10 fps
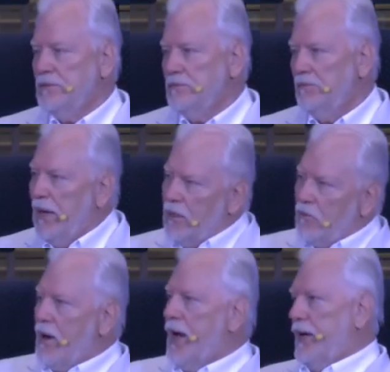Making
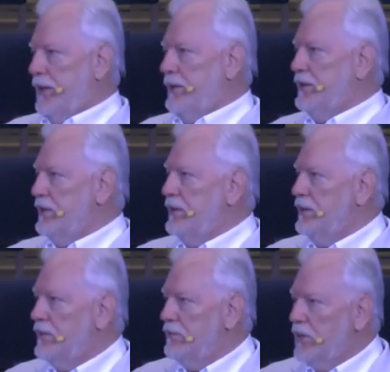racket
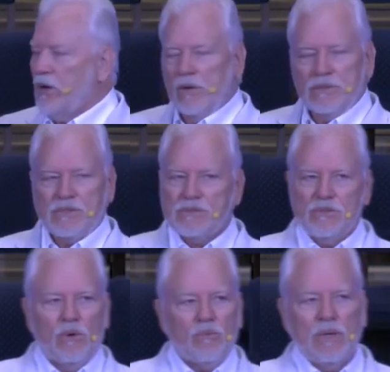because there's
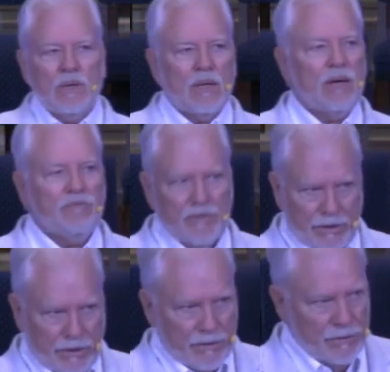no real love
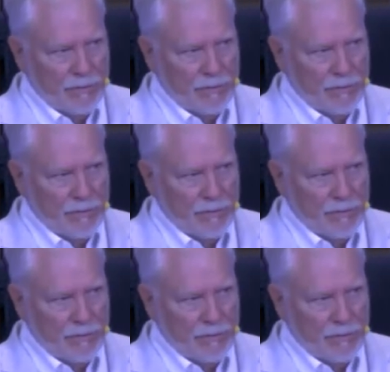there.